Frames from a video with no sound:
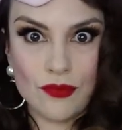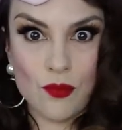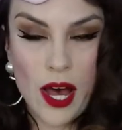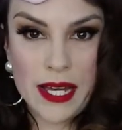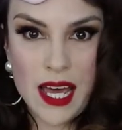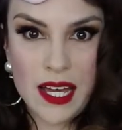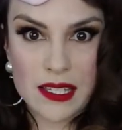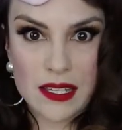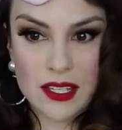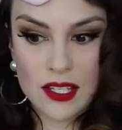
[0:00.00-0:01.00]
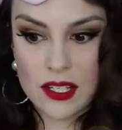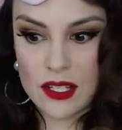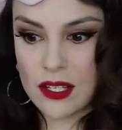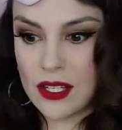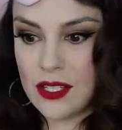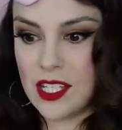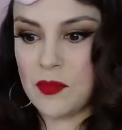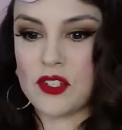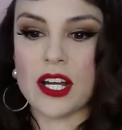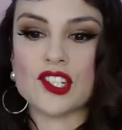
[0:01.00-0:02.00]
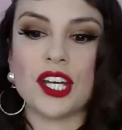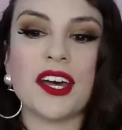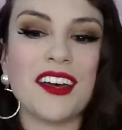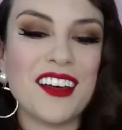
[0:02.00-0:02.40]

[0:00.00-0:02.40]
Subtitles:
why not? Deep stretching.